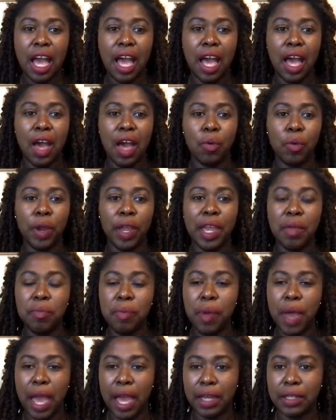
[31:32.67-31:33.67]
were
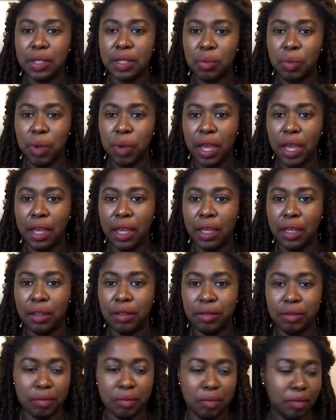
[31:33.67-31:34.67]
impacted by it.
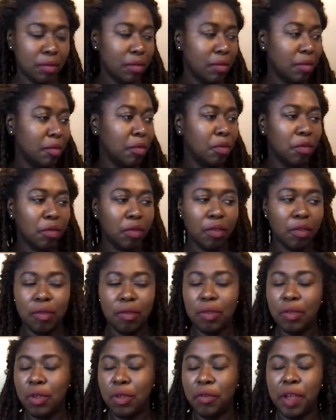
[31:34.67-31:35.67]

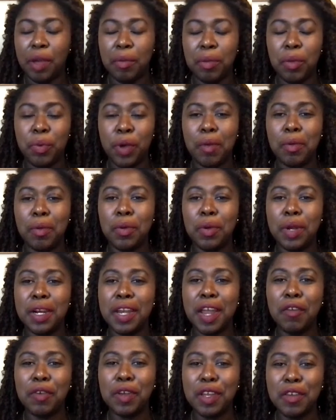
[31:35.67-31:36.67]
Your family probably would have
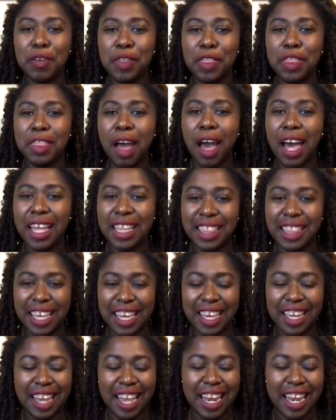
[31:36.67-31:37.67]
never even thought
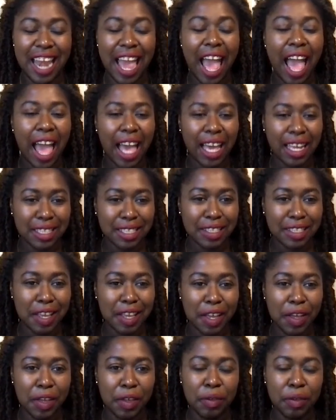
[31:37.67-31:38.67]
that an act
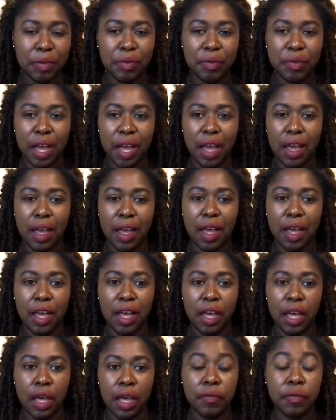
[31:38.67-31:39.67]
of
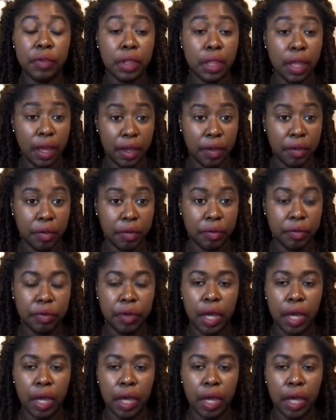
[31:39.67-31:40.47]
love